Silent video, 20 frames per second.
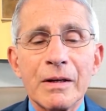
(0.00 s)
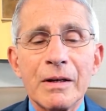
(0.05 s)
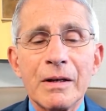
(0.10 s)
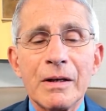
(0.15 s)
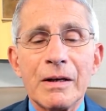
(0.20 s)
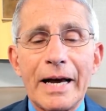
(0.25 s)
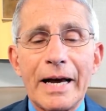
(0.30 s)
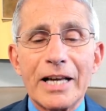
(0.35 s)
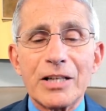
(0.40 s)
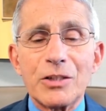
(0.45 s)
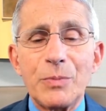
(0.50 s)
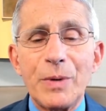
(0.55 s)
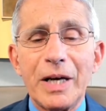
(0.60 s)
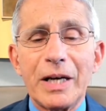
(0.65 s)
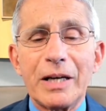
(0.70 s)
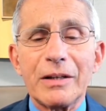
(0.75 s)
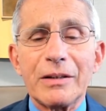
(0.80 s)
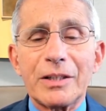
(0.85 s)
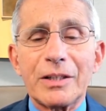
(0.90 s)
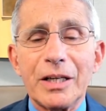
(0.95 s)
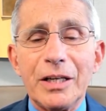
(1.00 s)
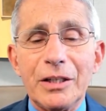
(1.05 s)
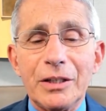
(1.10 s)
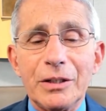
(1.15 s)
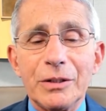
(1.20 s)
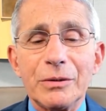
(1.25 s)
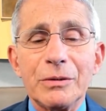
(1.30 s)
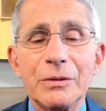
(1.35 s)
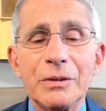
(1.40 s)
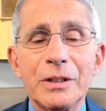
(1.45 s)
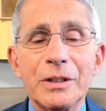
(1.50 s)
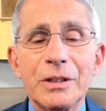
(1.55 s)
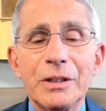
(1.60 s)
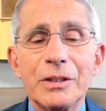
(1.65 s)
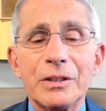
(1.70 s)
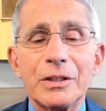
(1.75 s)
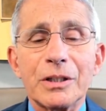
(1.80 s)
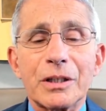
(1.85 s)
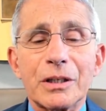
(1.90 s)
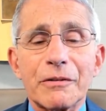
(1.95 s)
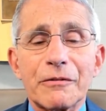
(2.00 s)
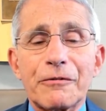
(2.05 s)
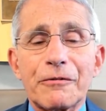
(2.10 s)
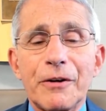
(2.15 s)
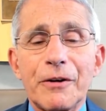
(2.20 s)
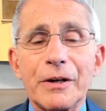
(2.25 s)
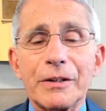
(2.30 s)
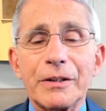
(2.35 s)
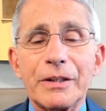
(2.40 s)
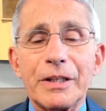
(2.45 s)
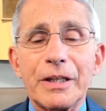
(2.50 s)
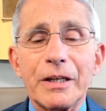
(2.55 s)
As we continue to confront the